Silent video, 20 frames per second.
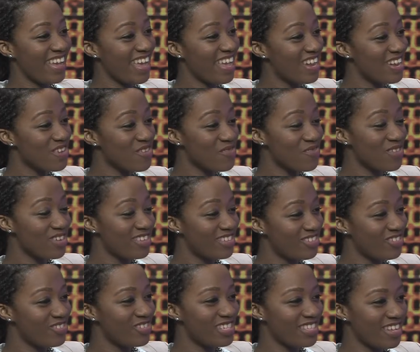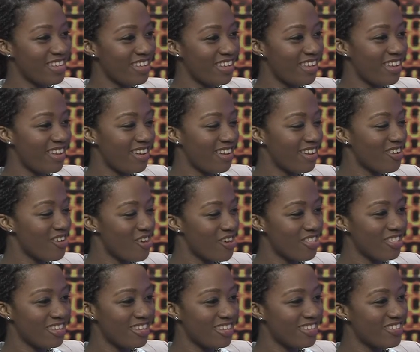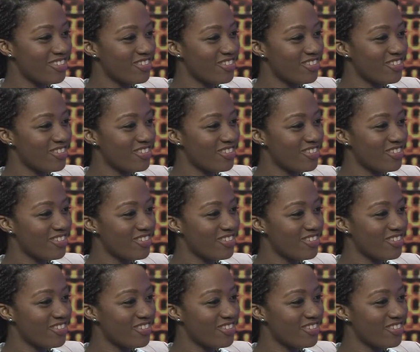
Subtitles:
And what did you study in college?